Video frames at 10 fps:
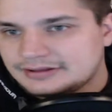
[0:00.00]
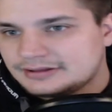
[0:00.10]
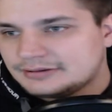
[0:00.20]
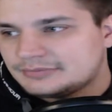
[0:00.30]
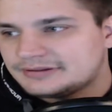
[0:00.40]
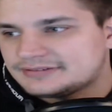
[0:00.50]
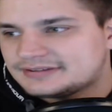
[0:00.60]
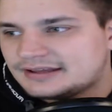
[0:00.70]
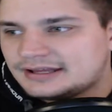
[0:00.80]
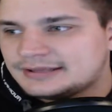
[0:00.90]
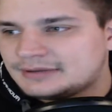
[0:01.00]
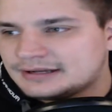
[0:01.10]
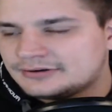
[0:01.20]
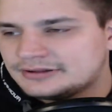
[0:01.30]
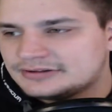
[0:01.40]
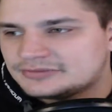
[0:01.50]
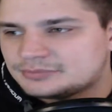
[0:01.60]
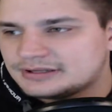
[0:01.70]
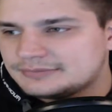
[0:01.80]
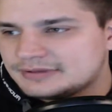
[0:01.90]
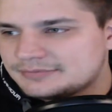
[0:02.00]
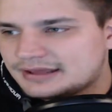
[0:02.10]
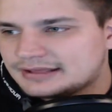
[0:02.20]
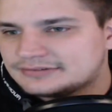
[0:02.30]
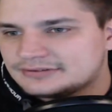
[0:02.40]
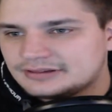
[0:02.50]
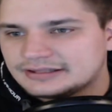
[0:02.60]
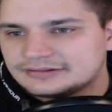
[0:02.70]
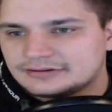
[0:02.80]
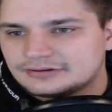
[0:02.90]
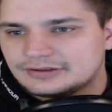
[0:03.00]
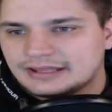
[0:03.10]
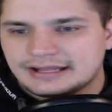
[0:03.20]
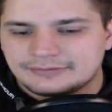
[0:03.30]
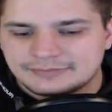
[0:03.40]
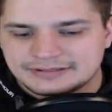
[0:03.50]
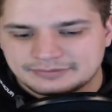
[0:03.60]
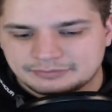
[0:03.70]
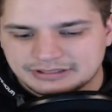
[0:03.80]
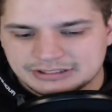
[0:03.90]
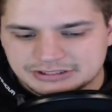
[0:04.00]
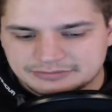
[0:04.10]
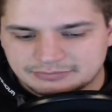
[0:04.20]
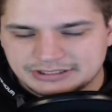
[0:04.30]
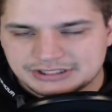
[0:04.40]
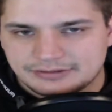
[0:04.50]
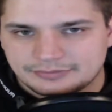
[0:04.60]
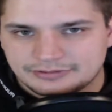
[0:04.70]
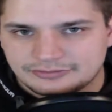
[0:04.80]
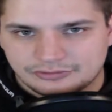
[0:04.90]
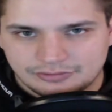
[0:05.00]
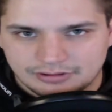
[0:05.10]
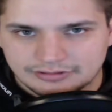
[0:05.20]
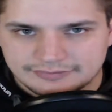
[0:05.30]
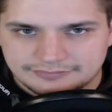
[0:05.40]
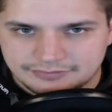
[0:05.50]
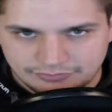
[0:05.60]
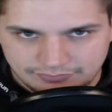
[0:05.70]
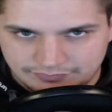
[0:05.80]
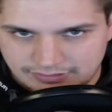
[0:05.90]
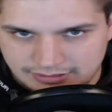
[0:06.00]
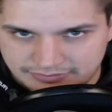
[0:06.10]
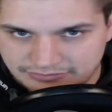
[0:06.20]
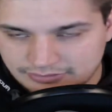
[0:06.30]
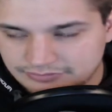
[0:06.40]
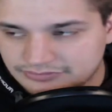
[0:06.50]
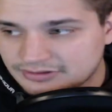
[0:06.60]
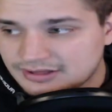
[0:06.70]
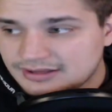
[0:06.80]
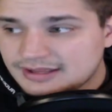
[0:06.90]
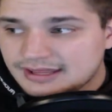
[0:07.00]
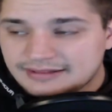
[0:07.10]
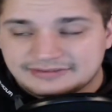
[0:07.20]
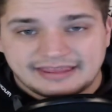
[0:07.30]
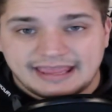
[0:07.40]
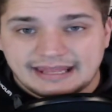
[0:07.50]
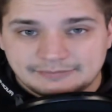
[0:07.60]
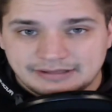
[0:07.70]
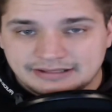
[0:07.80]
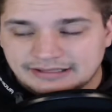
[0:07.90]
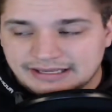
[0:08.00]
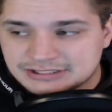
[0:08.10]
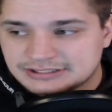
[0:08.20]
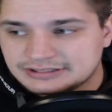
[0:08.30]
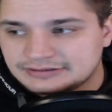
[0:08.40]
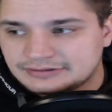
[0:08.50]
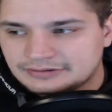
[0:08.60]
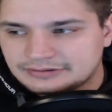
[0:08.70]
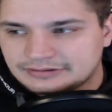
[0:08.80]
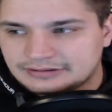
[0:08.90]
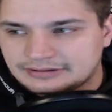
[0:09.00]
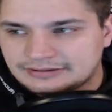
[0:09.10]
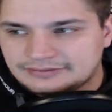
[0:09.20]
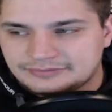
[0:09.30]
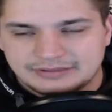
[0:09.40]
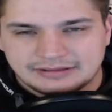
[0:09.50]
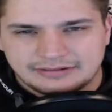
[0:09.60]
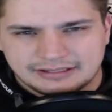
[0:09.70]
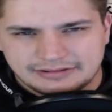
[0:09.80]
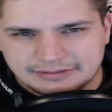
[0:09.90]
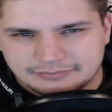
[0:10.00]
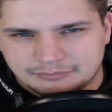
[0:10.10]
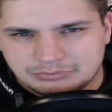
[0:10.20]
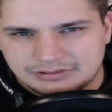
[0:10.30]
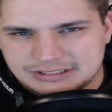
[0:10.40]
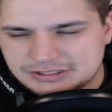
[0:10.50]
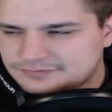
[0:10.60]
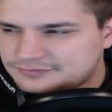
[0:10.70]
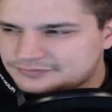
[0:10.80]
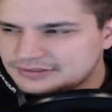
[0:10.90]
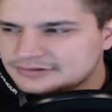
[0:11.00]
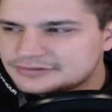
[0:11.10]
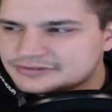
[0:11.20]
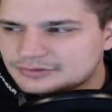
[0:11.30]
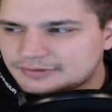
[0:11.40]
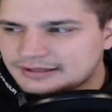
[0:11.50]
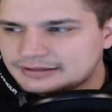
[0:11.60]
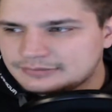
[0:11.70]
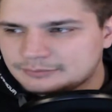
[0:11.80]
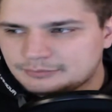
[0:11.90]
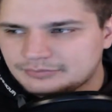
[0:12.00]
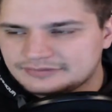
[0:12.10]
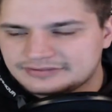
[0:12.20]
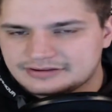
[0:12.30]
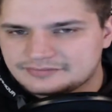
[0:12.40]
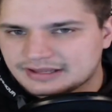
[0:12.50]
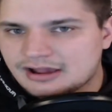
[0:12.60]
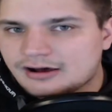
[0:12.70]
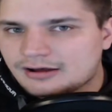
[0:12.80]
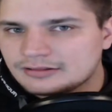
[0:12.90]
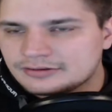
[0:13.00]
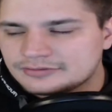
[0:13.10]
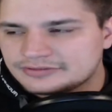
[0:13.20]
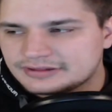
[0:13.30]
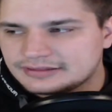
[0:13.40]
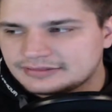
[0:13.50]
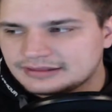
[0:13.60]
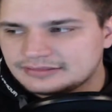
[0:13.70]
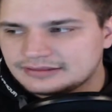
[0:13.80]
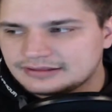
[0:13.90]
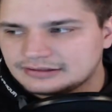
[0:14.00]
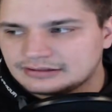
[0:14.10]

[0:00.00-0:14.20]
But at the time, I don't know. It just bringing me back to like the good. It kind of reminds me of Bleach because Bleach had a really strong like first 50 episodes, and this anime actually gives me a lot of like Bleach feels in a way. Instead of like hollows, they